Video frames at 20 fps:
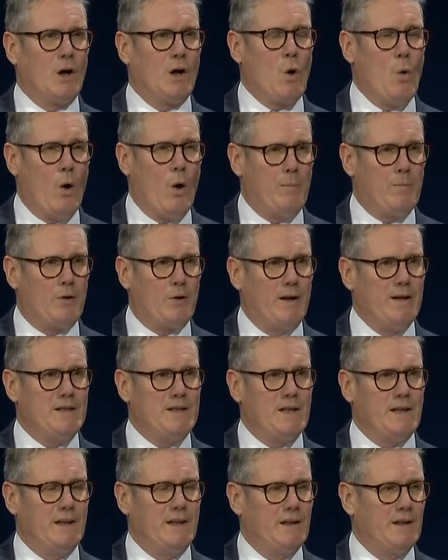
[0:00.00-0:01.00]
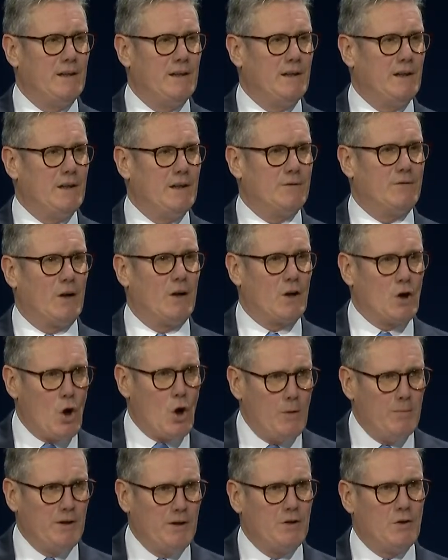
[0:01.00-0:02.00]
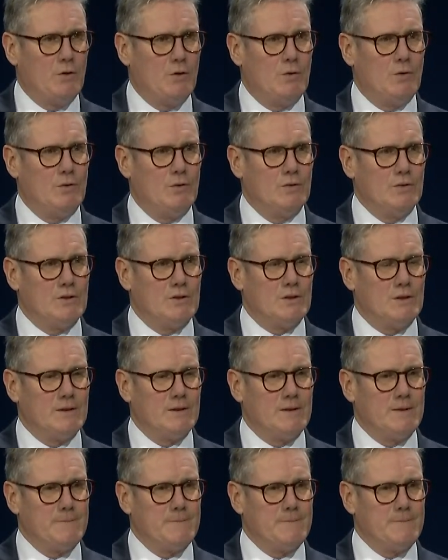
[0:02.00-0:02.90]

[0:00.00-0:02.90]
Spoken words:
cooperating for a common cause.